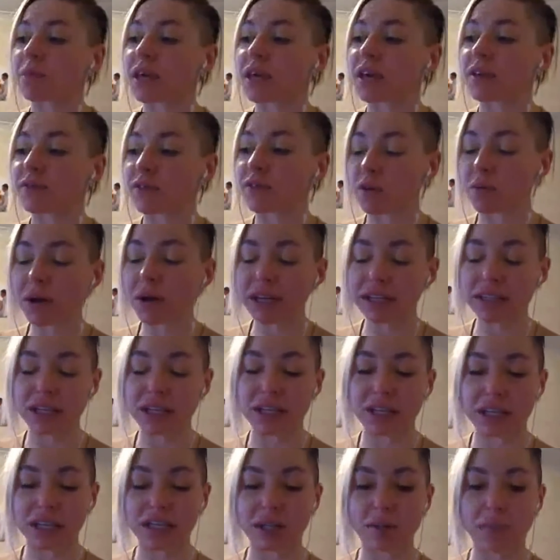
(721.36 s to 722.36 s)
if you actually
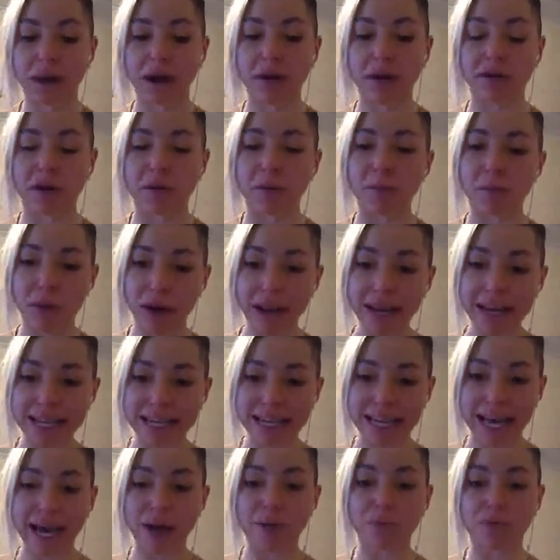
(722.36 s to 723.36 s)
think about it and break
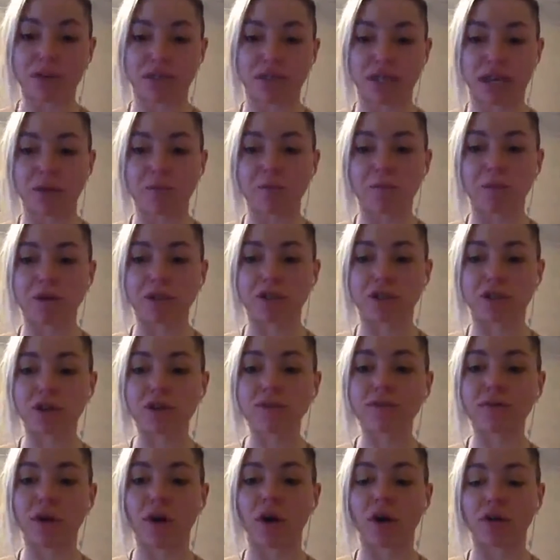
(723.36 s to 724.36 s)
down a sandwich,
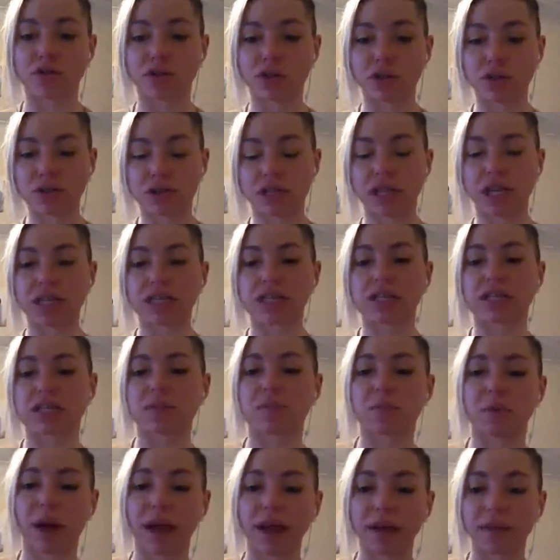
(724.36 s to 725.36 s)
you've got 2 slices
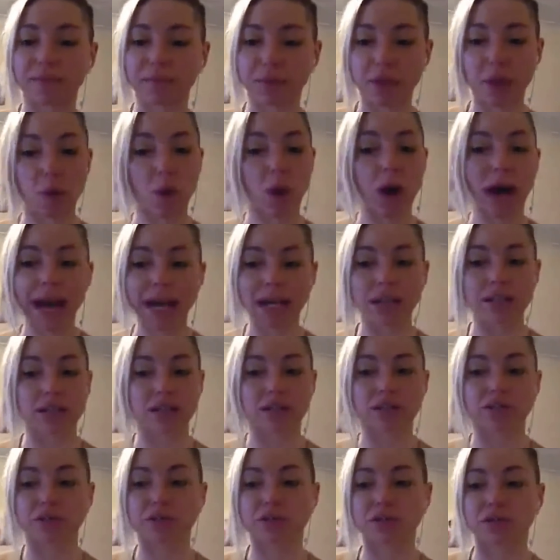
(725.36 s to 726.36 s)
of bread,
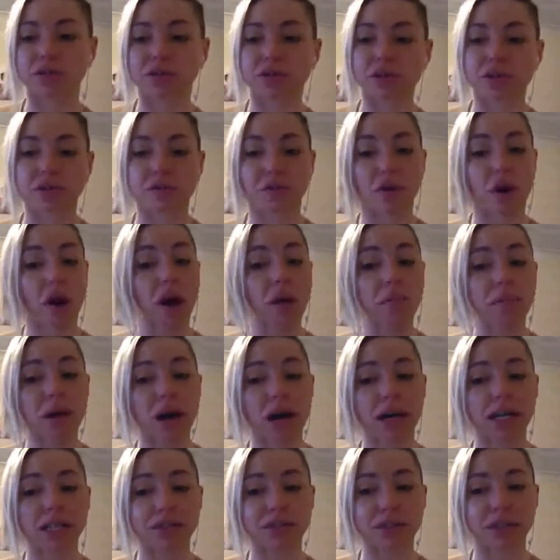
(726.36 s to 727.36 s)
excellent sources of
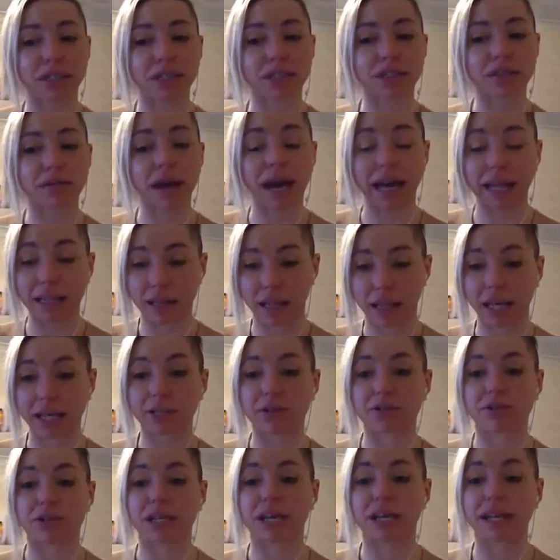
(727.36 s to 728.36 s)
carbohydrate. And like
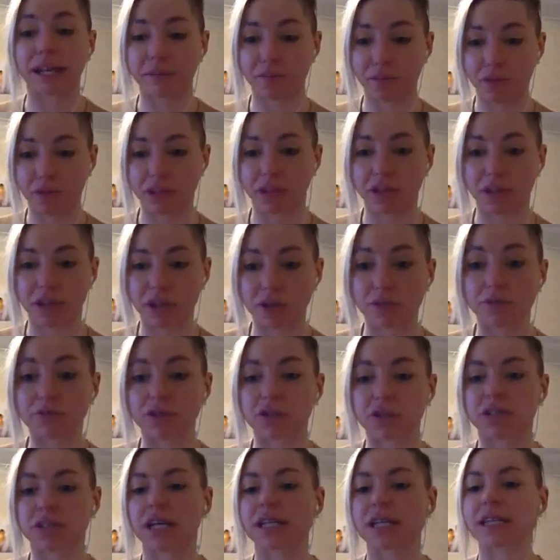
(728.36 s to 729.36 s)
you said, everything that you
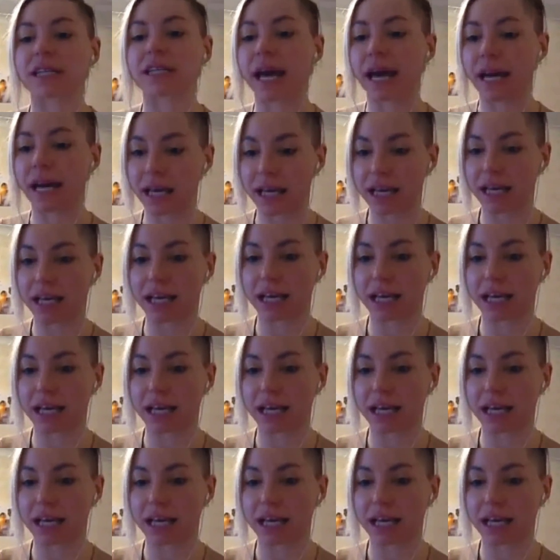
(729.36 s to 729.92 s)
just said there